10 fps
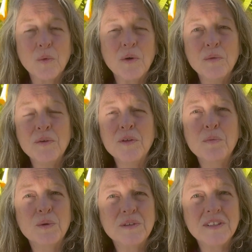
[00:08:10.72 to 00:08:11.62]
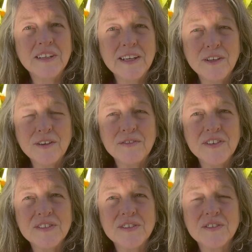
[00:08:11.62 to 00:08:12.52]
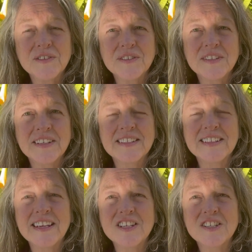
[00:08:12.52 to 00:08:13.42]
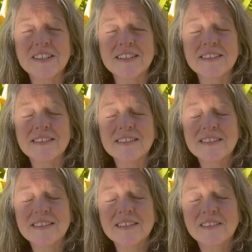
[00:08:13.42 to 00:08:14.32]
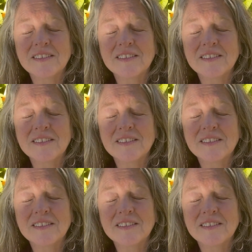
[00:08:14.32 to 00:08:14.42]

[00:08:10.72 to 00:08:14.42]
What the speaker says: What were the particular physical sensations?